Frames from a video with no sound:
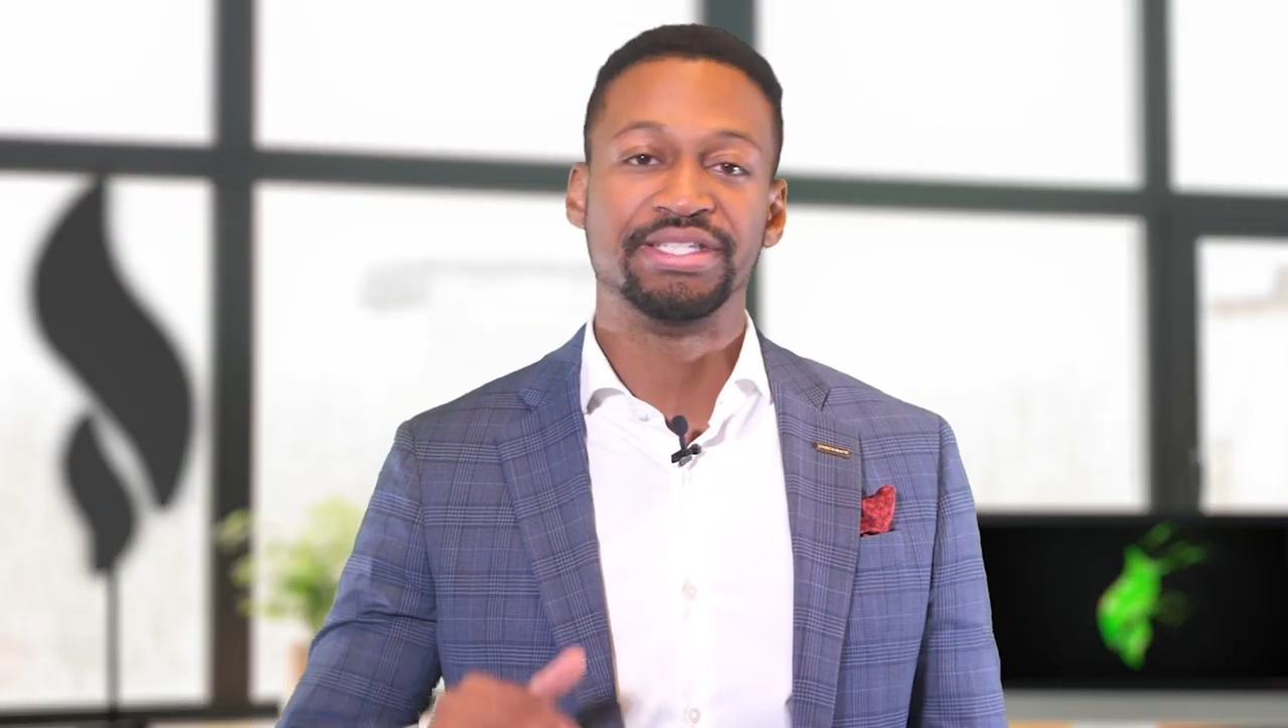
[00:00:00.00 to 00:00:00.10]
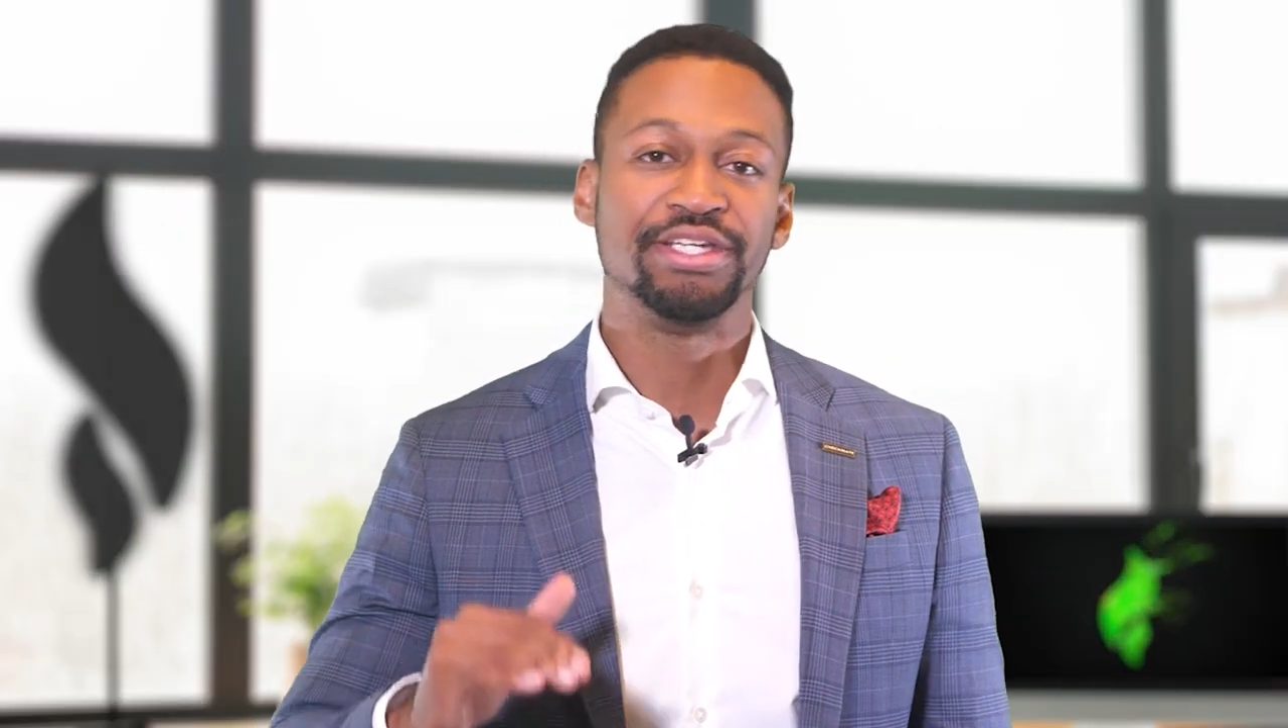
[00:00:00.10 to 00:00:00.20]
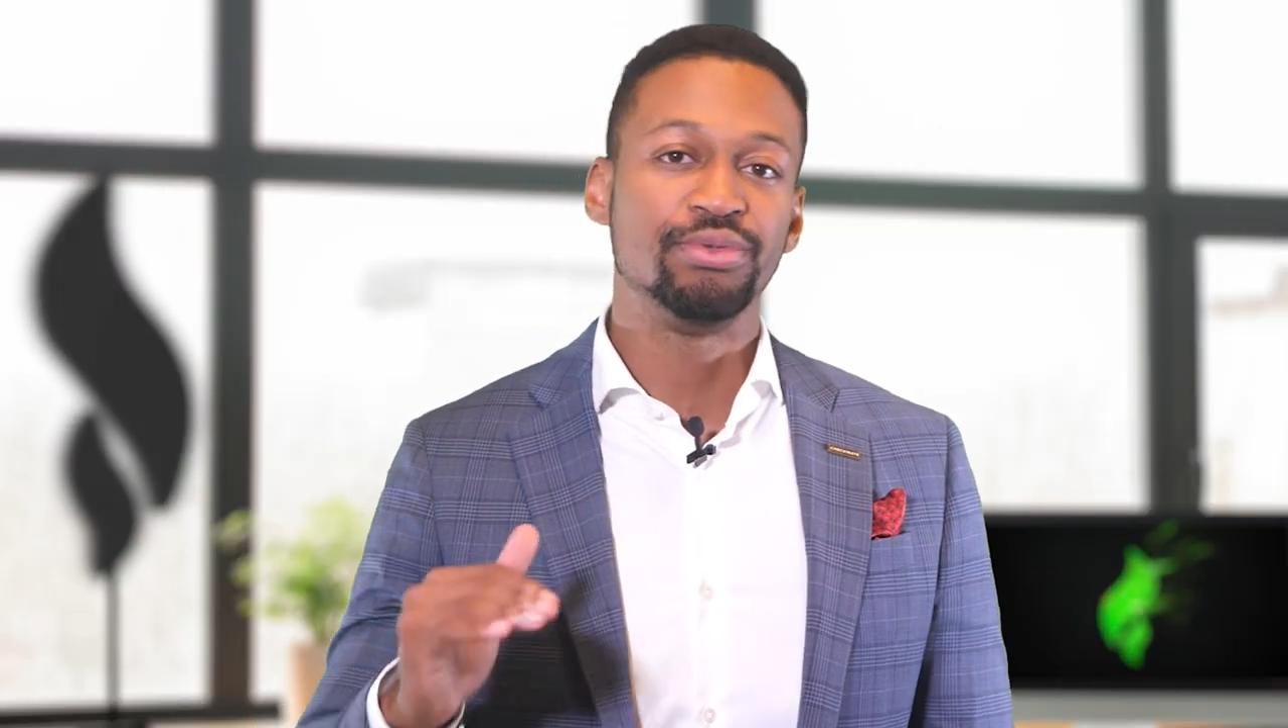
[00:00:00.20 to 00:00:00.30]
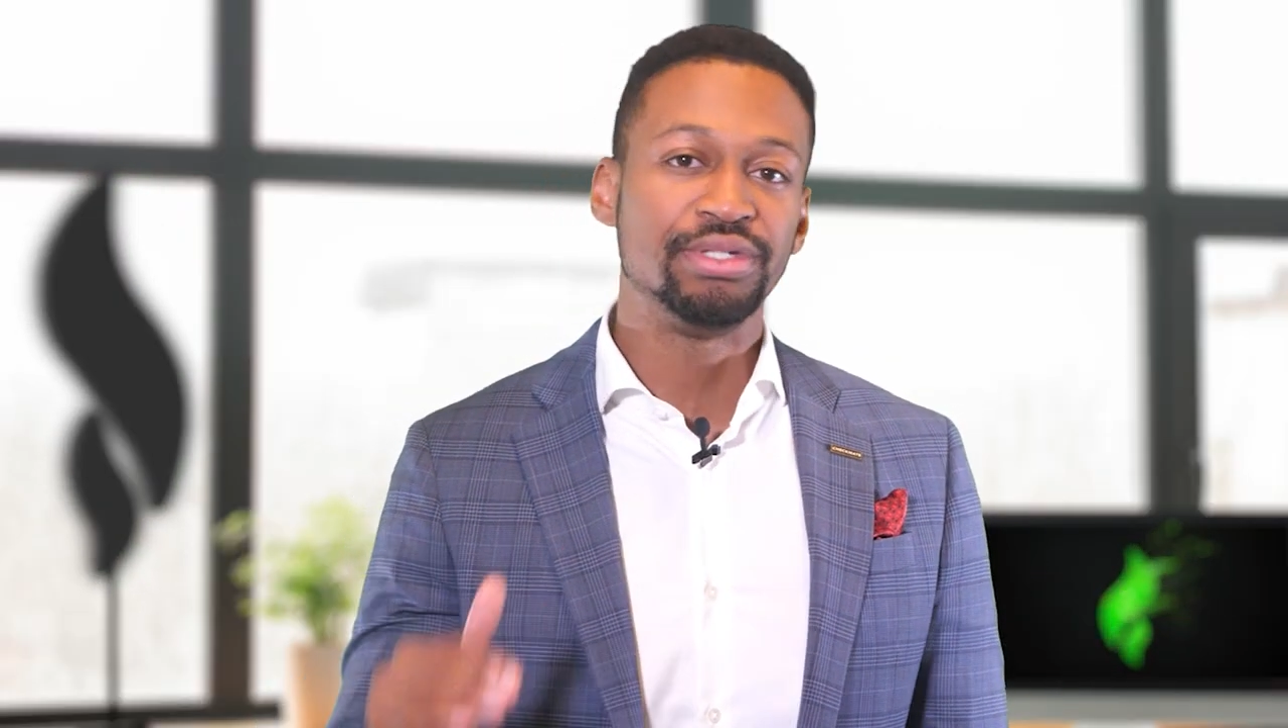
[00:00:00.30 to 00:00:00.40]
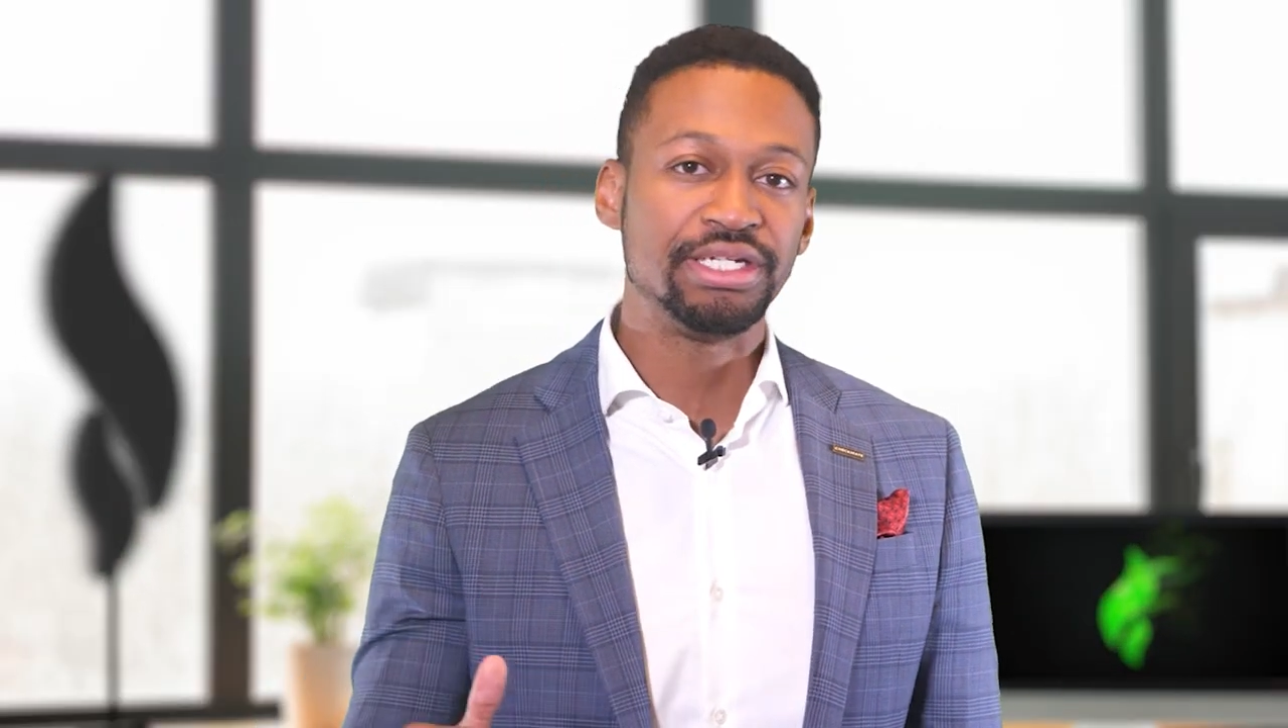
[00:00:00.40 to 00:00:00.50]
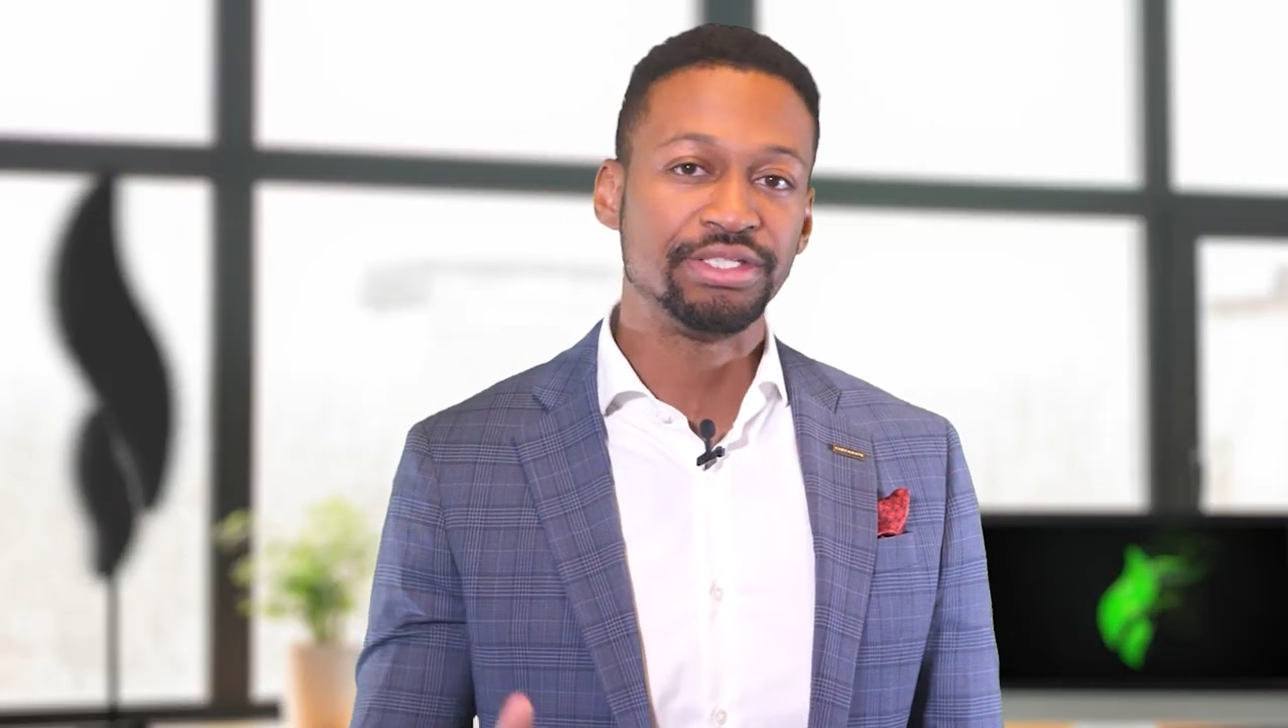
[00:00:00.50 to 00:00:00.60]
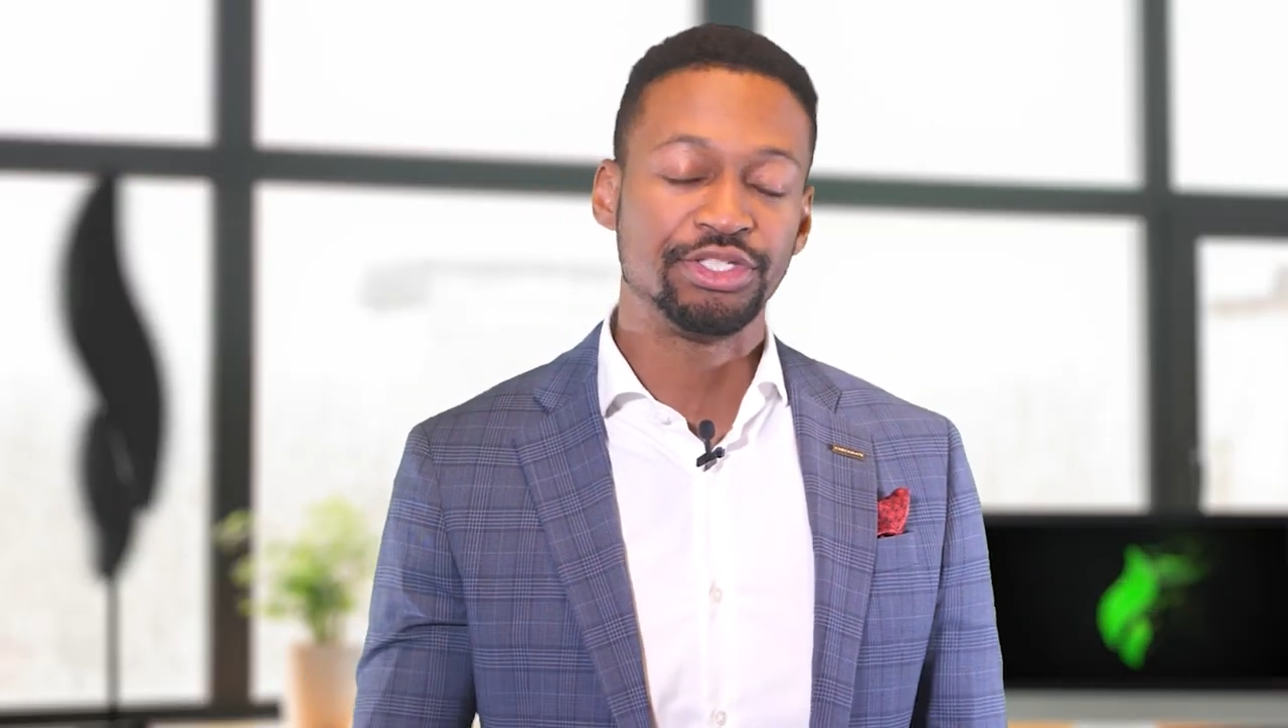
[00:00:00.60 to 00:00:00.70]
than you need